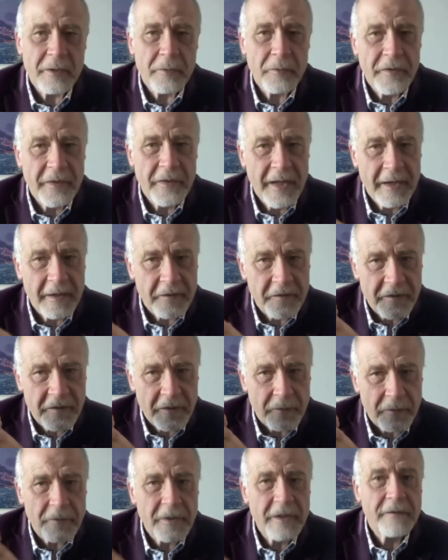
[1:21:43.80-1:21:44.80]
with that is
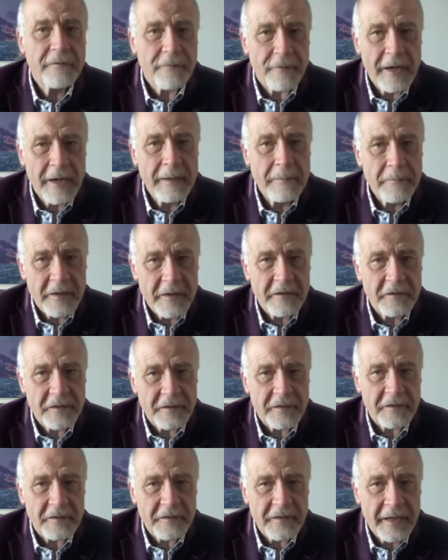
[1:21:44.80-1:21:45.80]
to reframe this
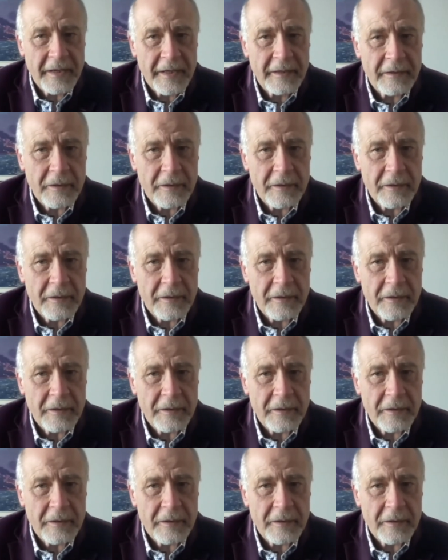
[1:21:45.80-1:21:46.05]
and say,